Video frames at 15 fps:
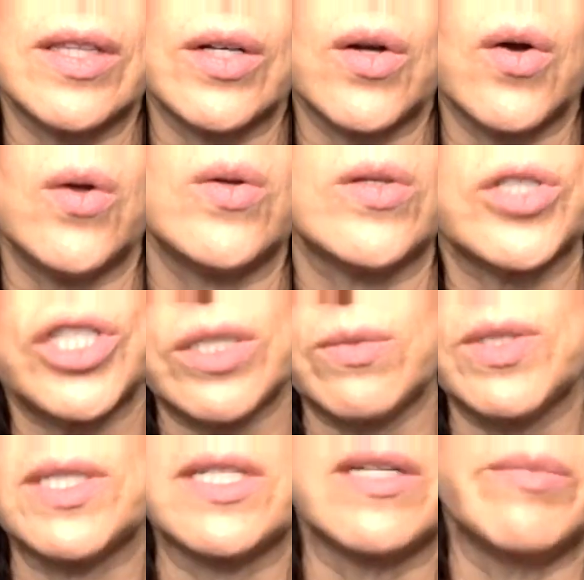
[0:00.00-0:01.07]
the goal she
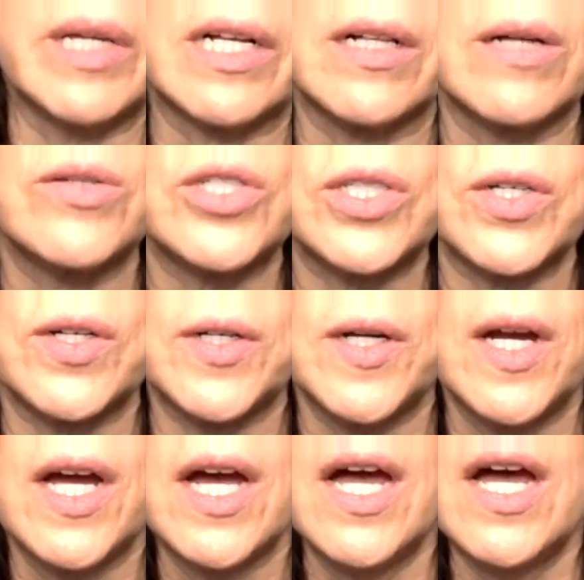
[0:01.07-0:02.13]
was going to be closer
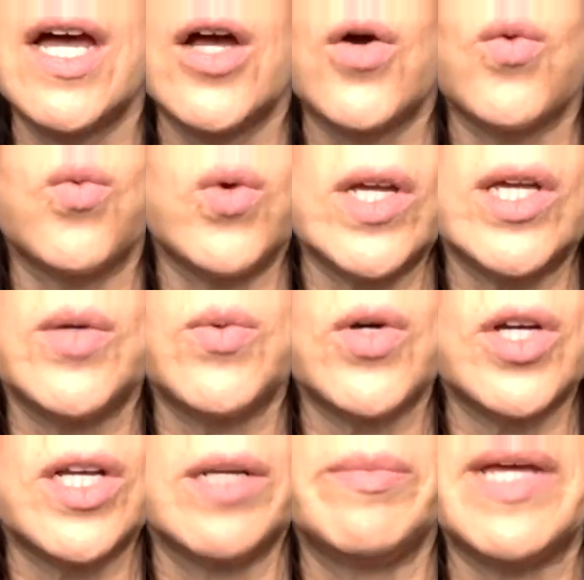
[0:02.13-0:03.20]
we were
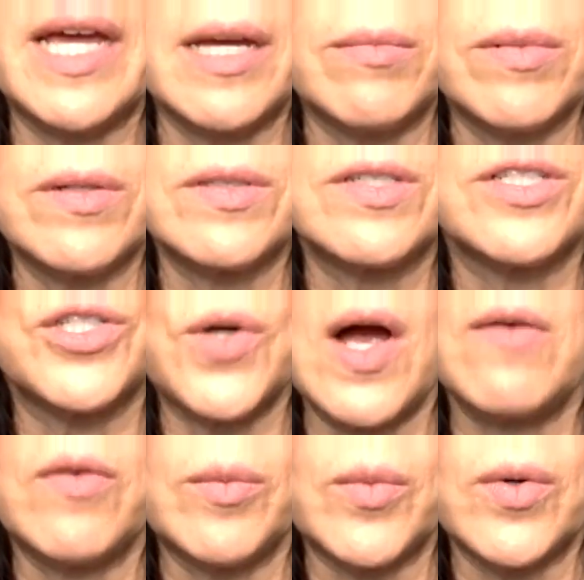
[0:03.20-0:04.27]
going to be able to
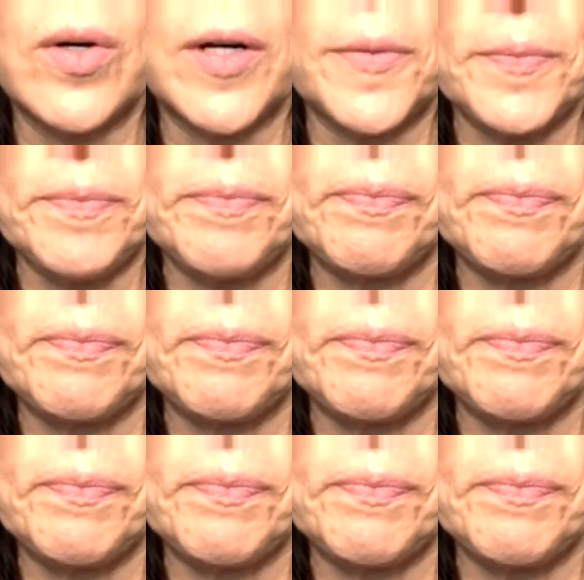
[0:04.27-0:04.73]
travel more